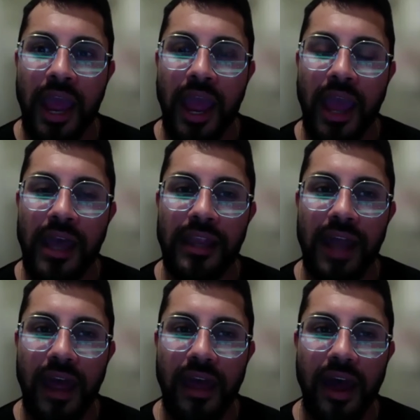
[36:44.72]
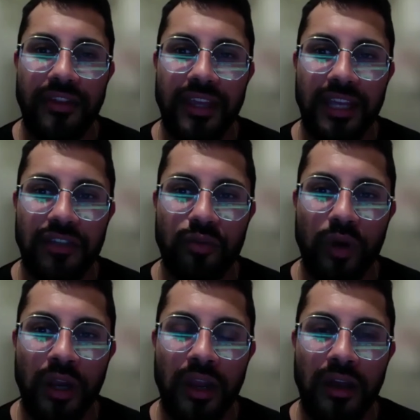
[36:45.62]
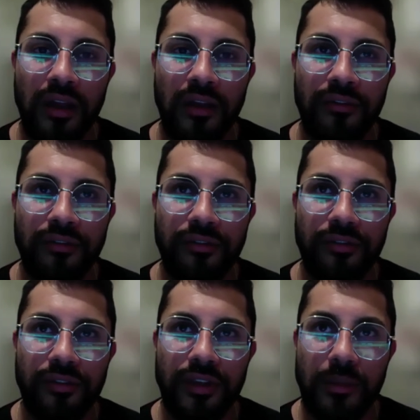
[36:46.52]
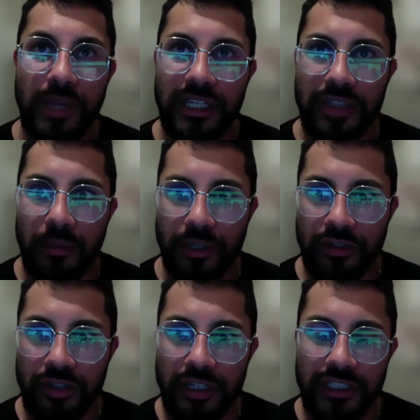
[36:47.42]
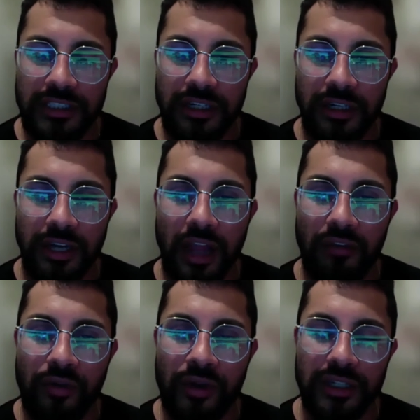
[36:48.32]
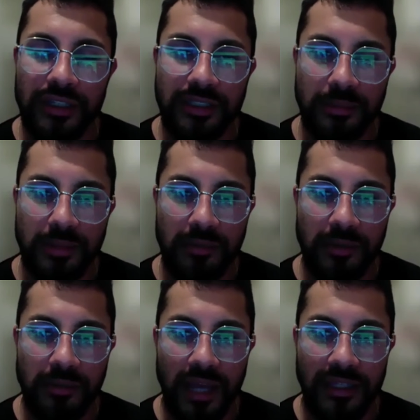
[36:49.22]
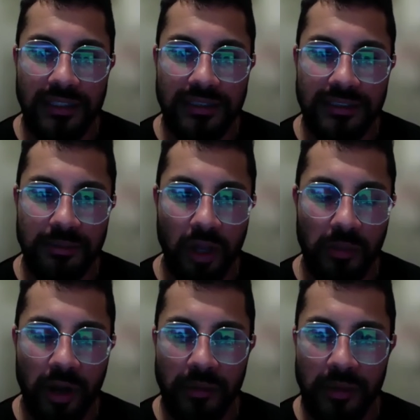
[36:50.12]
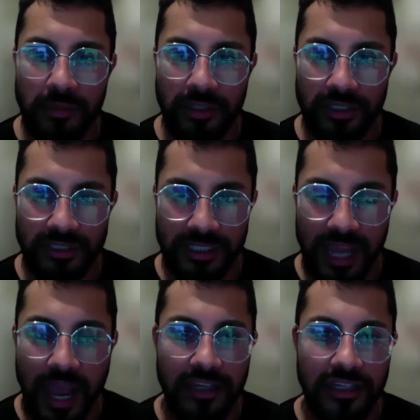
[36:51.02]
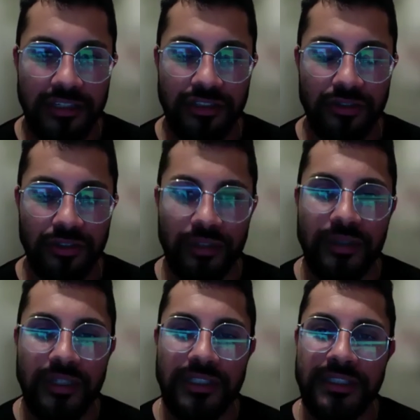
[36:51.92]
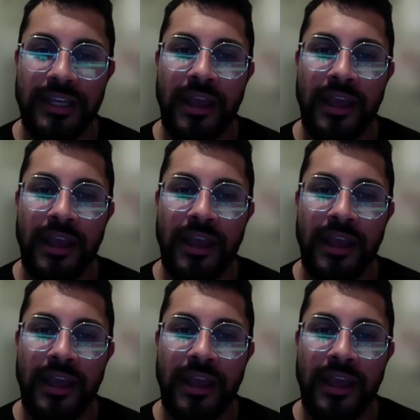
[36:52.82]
And I think that's one of the biggest opportunities here in California, to be able to buy these small apartment buildings and add additional units.